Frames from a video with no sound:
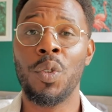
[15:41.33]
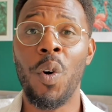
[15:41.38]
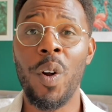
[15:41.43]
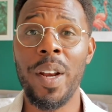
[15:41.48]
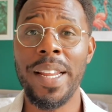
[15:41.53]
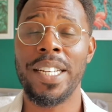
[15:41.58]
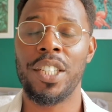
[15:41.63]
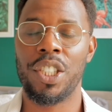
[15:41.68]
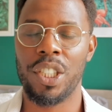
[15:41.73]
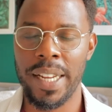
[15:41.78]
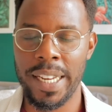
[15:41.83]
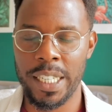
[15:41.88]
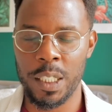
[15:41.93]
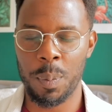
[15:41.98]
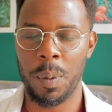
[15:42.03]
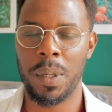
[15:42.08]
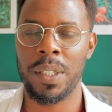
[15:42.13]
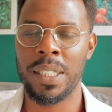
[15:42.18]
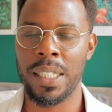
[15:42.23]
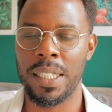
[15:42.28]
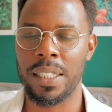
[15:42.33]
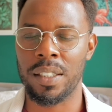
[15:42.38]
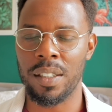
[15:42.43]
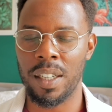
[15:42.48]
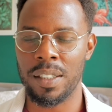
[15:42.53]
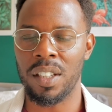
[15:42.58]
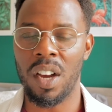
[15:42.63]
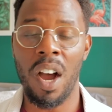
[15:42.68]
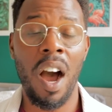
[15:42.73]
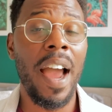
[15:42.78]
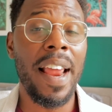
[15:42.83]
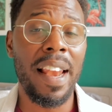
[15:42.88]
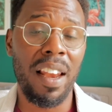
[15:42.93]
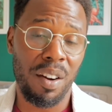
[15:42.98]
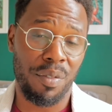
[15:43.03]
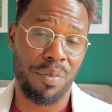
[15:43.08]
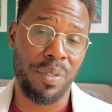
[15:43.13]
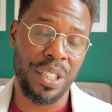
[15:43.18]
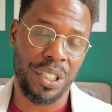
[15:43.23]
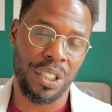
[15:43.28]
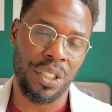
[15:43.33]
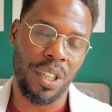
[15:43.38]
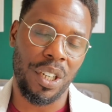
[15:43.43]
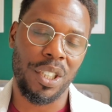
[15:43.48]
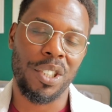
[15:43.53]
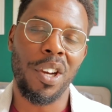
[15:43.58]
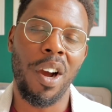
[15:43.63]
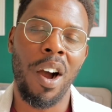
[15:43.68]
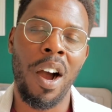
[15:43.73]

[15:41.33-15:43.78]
Knowledge and expertise, guys. I love research.